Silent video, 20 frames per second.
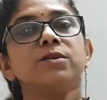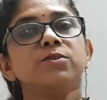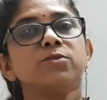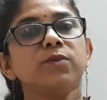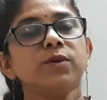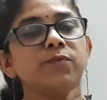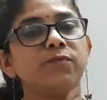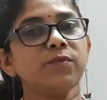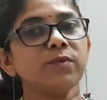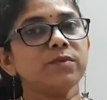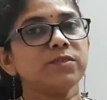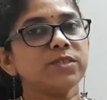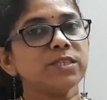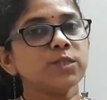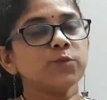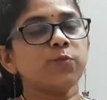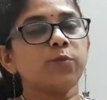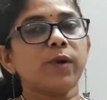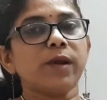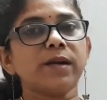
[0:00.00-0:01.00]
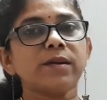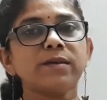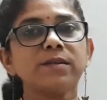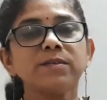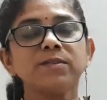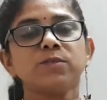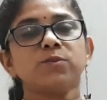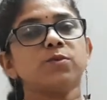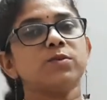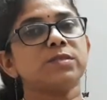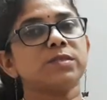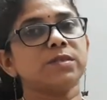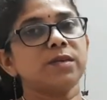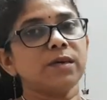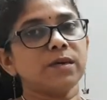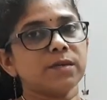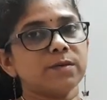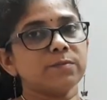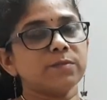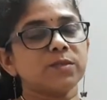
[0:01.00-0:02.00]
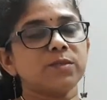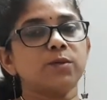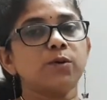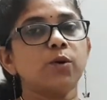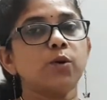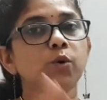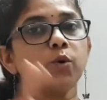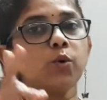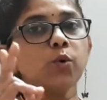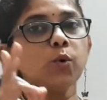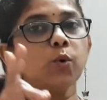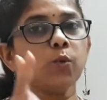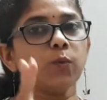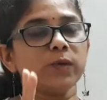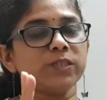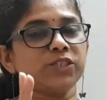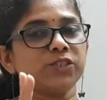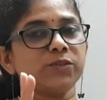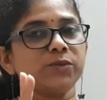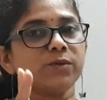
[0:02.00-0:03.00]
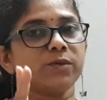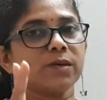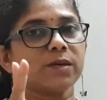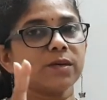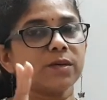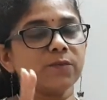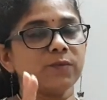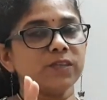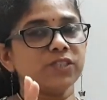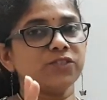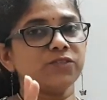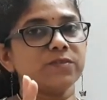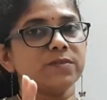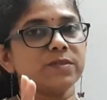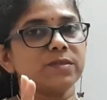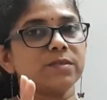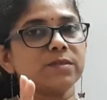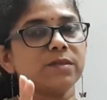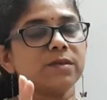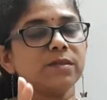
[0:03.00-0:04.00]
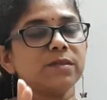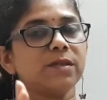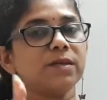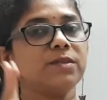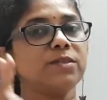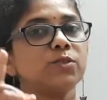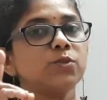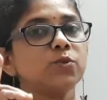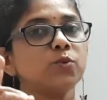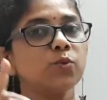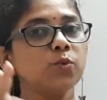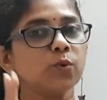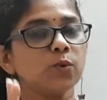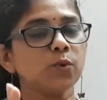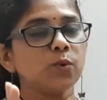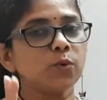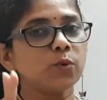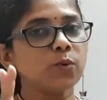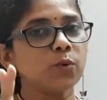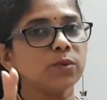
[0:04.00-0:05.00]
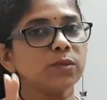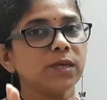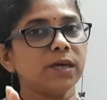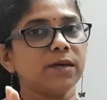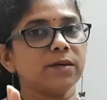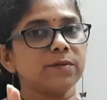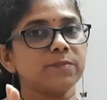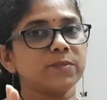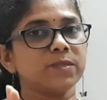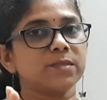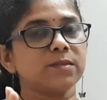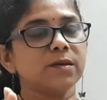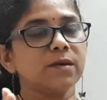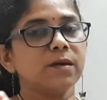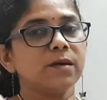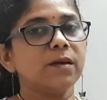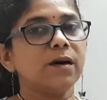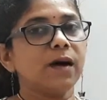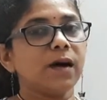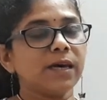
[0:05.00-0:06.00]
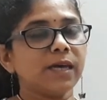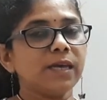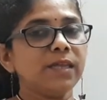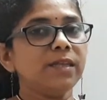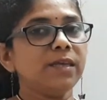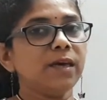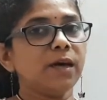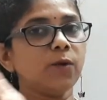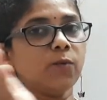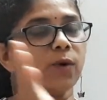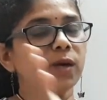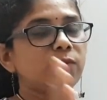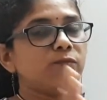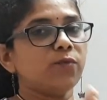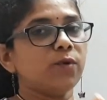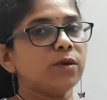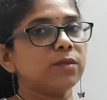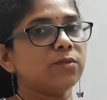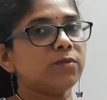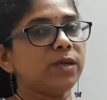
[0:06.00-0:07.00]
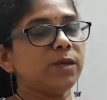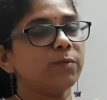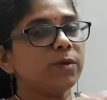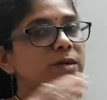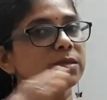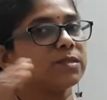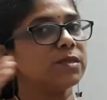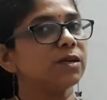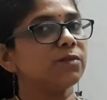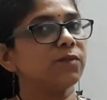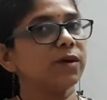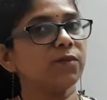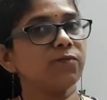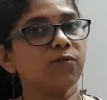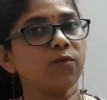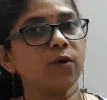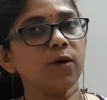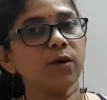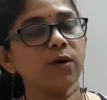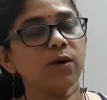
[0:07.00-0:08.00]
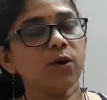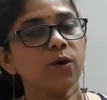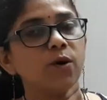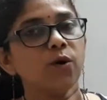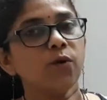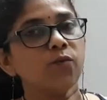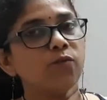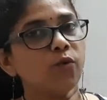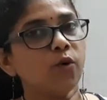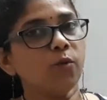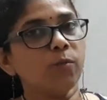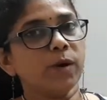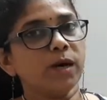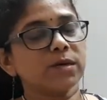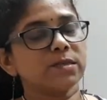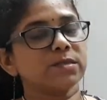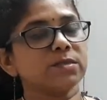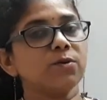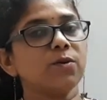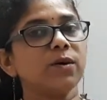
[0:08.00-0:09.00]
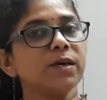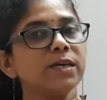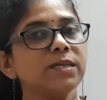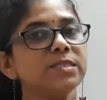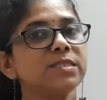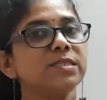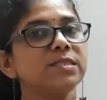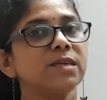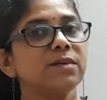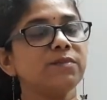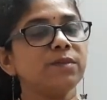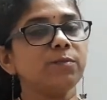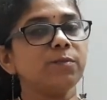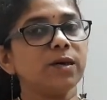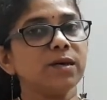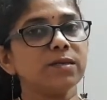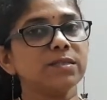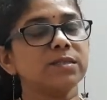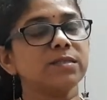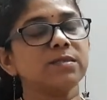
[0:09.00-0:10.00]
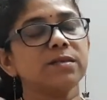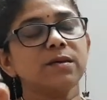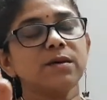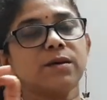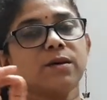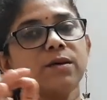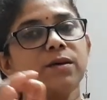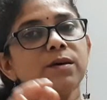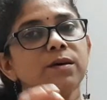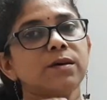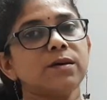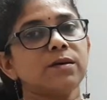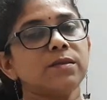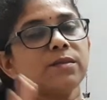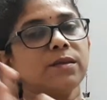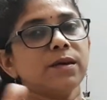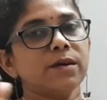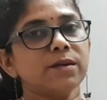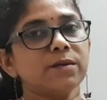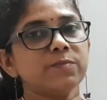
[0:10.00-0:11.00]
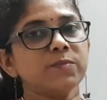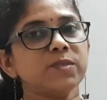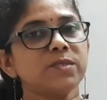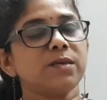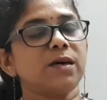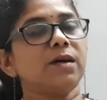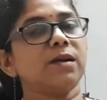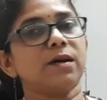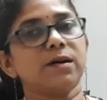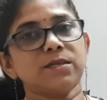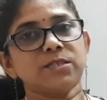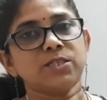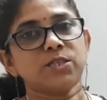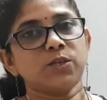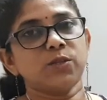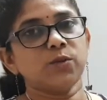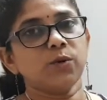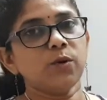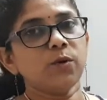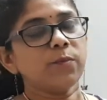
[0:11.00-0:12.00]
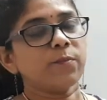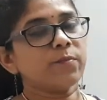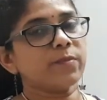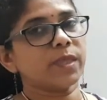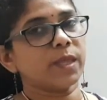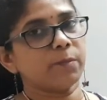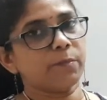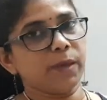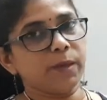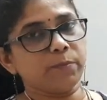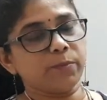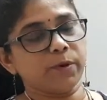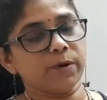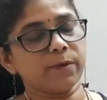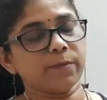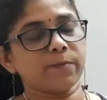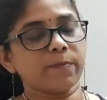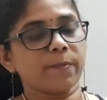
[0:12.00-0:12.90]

So if you just practice those theorems, 2 questions, that is two theorems. Again here one for 3 marks and one for 4 marks. So again 7 marks theorems are asked in your paper.